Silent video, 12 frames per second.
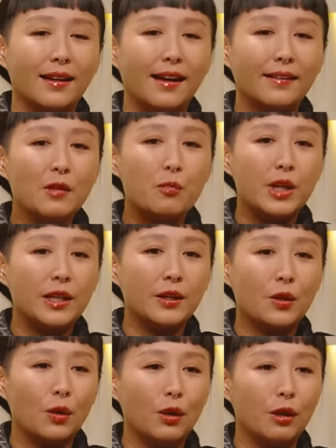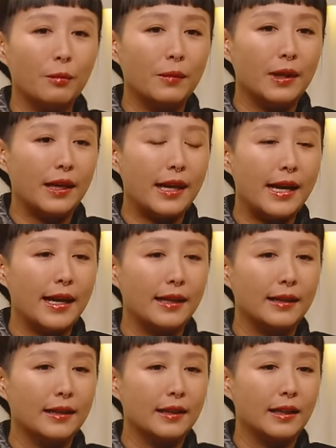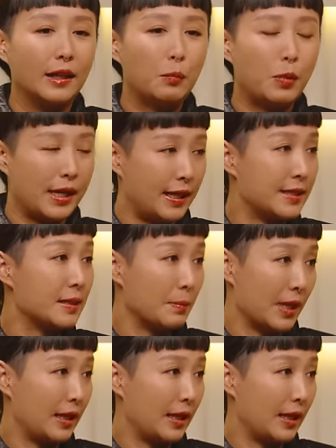I think MediaCorp had a place in my